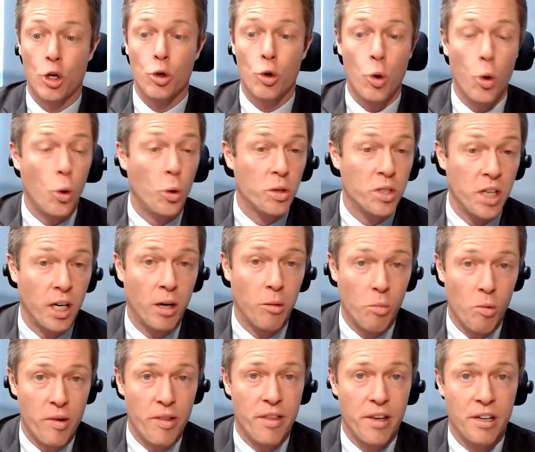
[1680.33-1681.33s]
caught up
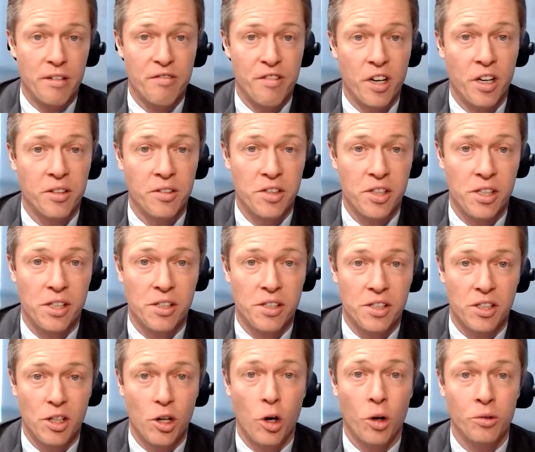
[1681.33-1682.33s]
with the
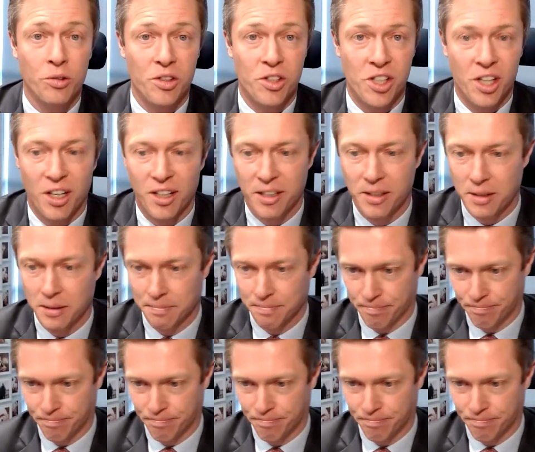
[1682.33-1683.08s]
advances on site?